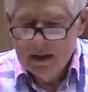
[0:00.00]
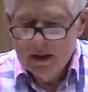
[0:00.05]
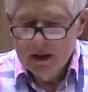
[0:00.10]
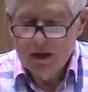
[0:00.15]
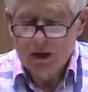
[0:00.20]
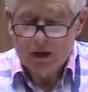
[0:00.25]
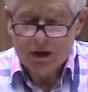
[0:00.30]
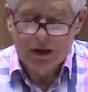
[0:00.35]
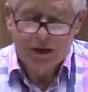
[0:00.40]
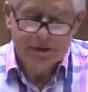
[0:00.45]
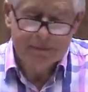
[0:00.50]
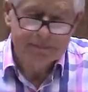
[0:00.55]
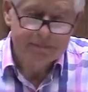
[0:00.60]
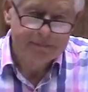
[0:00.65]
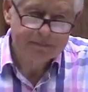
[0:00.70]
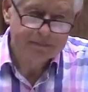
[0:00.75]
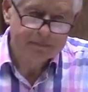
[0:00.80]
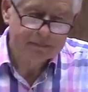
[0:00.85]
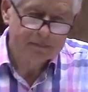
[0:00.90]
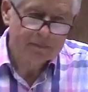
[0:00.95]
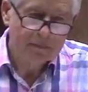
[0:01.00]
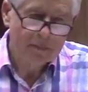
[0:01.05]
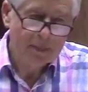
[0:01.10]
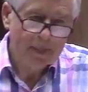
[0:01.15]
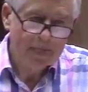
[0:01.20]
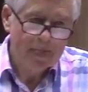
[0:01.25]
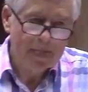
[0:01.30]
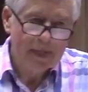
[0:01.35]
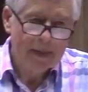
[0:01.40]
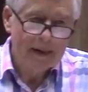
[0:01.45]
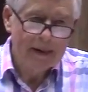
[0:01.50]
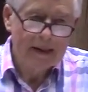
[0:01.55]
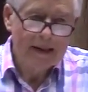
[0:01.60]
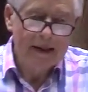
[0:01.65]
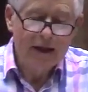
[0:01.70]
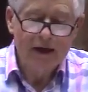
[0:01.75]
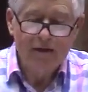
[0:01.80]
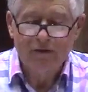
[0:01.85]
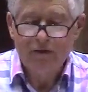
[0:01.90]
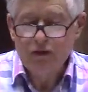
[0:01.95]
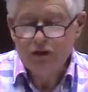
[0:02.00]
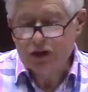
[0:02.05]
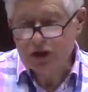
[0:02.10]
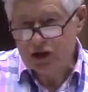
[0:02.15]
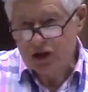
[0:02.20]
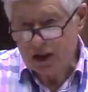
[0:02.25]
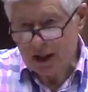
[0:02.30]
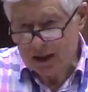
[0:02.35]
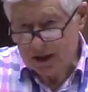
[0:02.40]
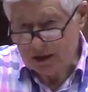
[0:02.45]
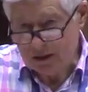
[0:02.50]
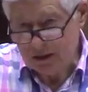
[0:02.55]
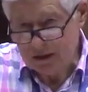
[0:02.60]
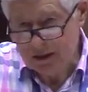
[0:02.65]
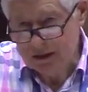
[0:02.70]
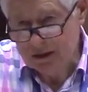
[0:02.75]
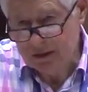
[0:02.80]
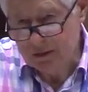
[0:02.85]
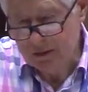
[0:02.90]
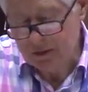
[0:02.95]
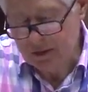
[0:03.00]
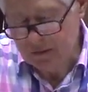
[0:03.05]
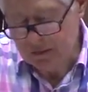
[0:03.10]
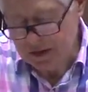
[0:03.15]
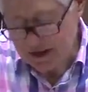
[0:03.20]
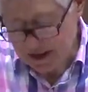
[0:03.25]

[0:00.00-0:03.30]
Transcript: Look, if you struggle with